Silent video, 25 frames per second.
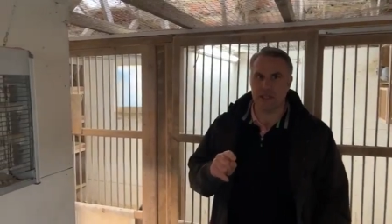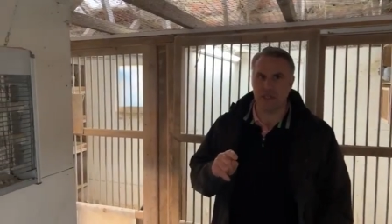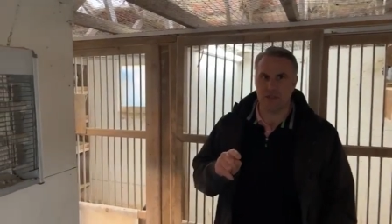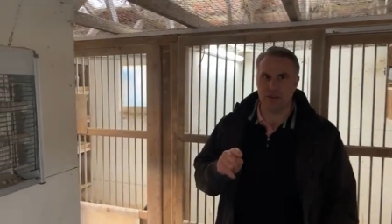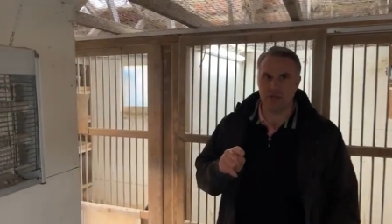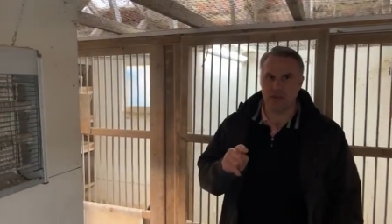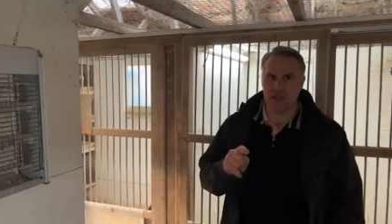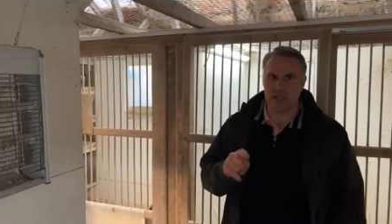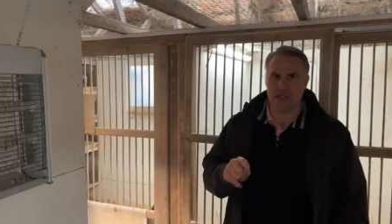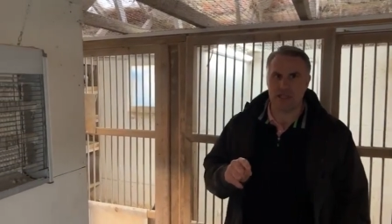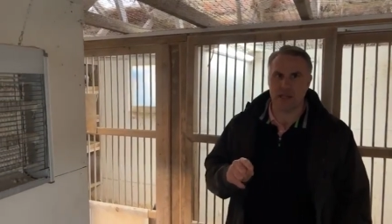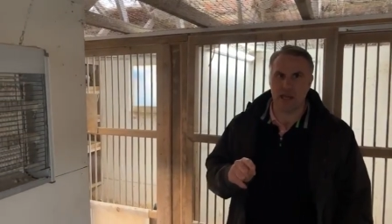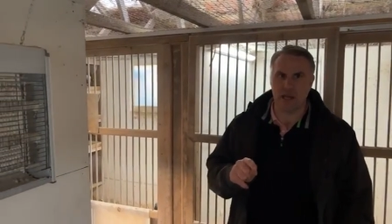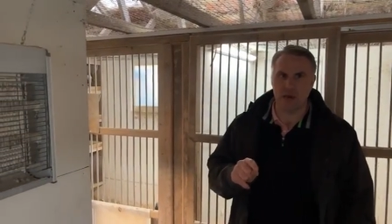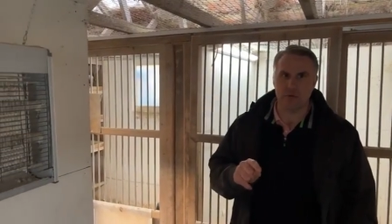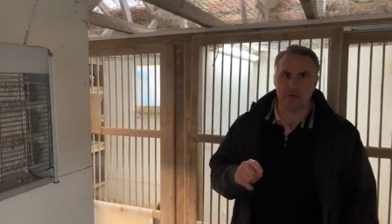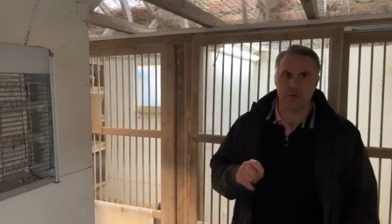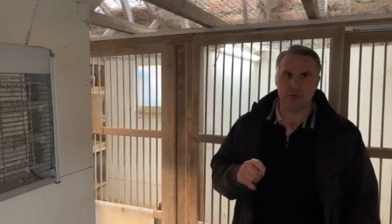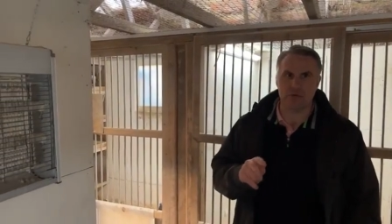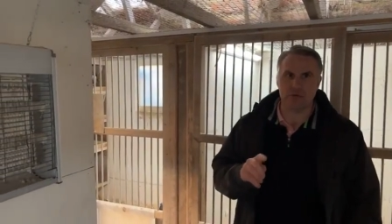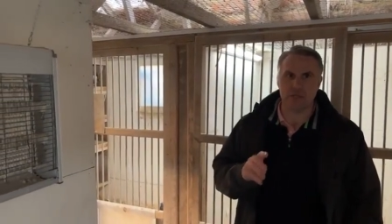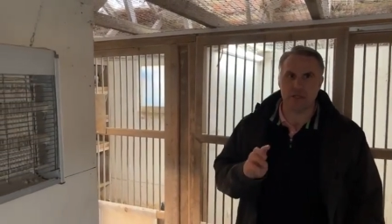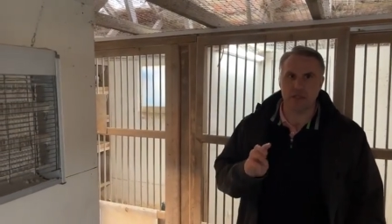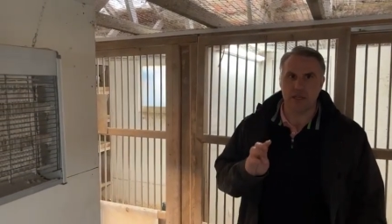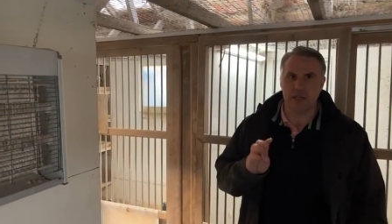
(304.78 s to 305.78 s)
in the
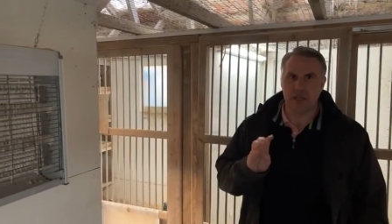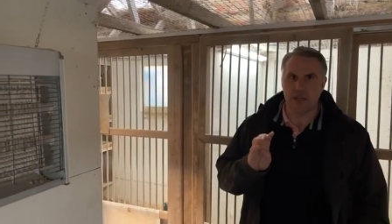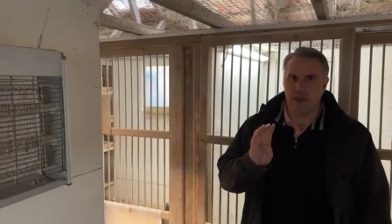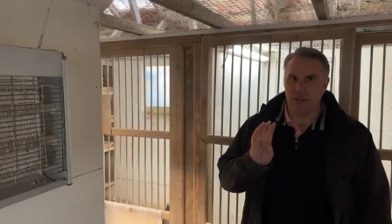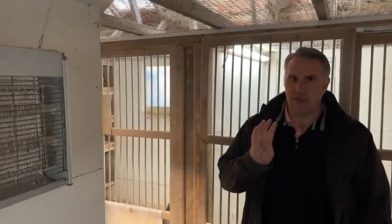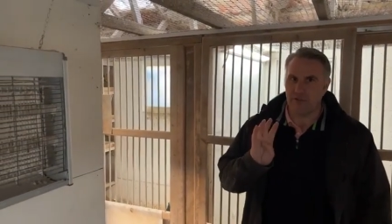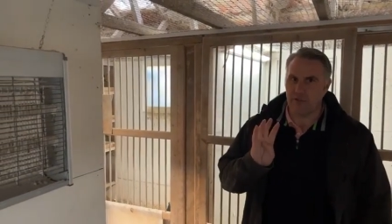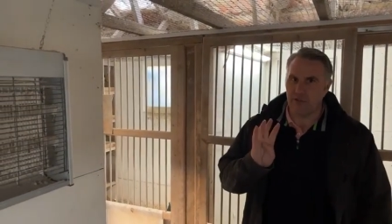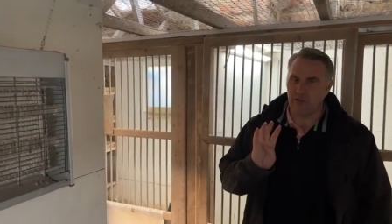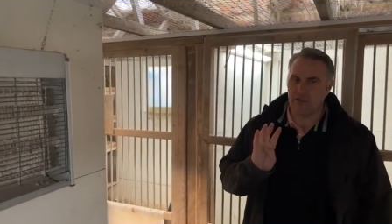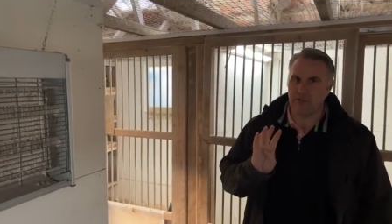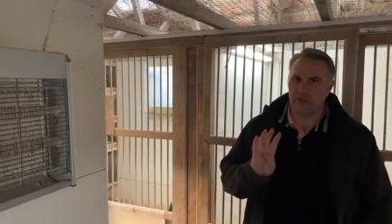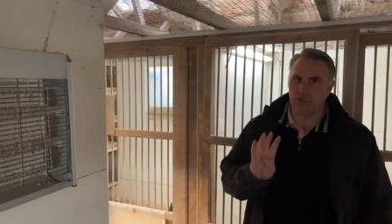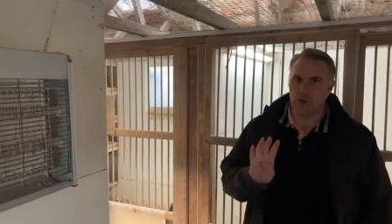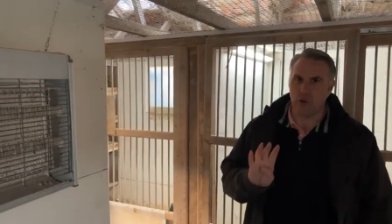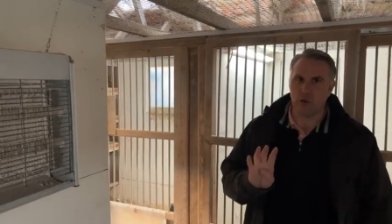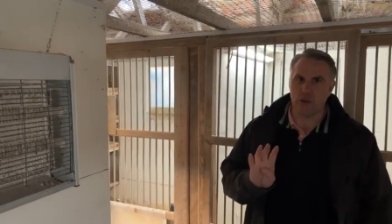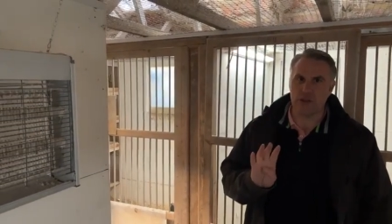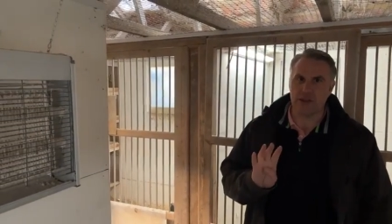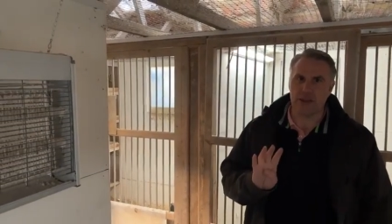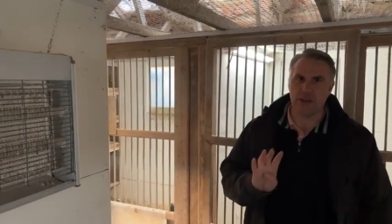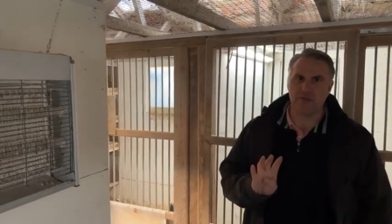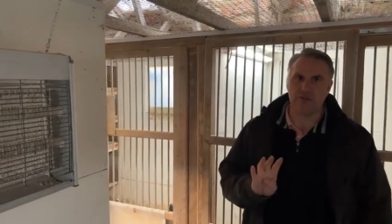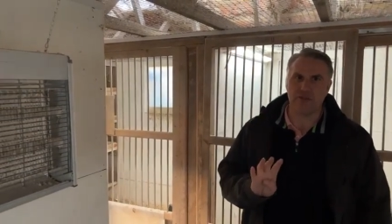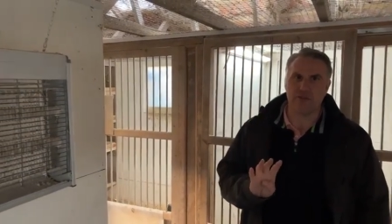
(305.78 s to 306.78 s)
results for
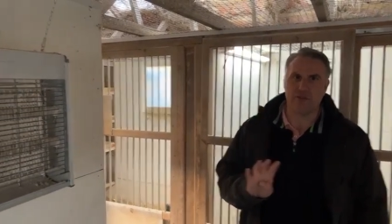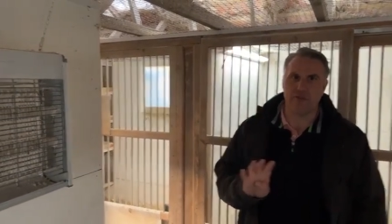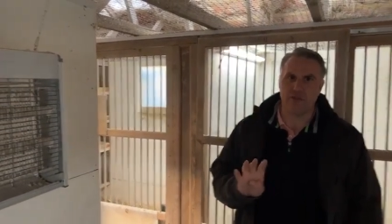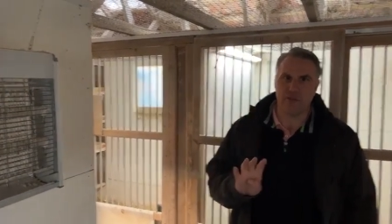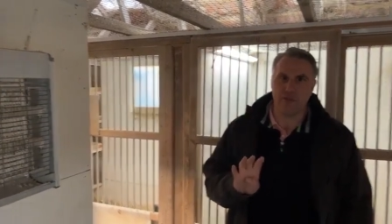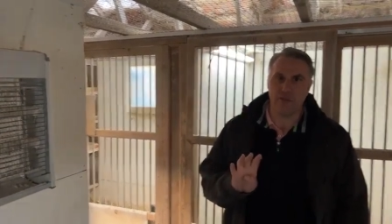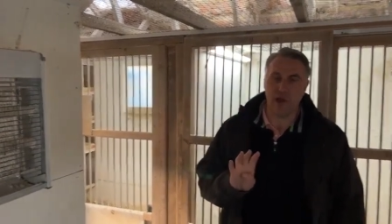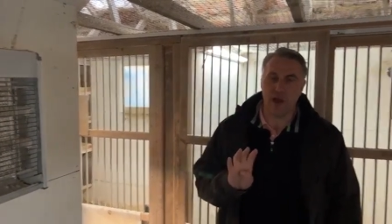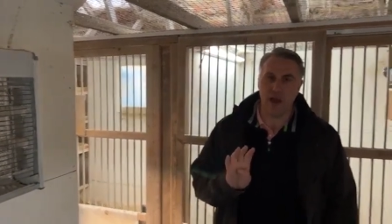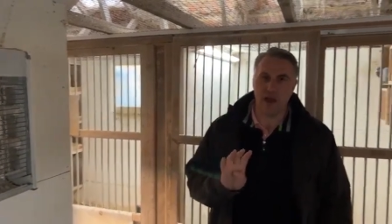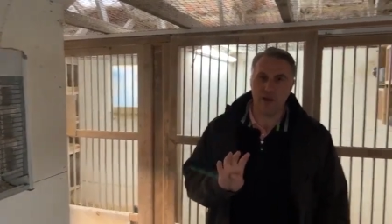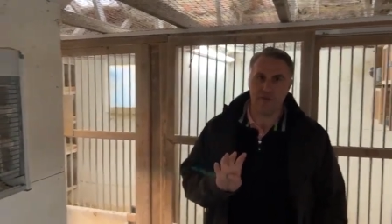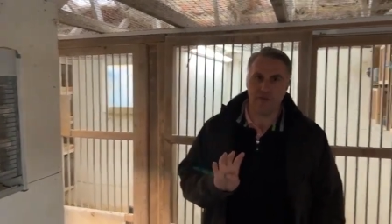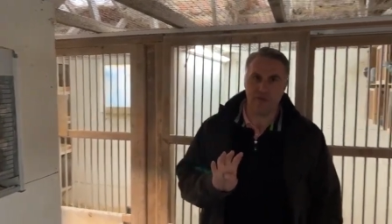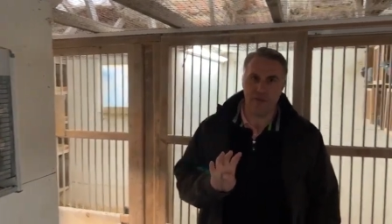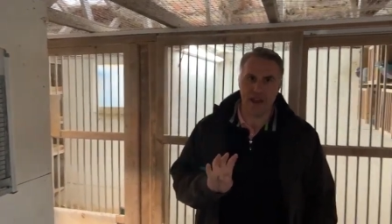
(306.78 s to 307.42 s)
four different uh,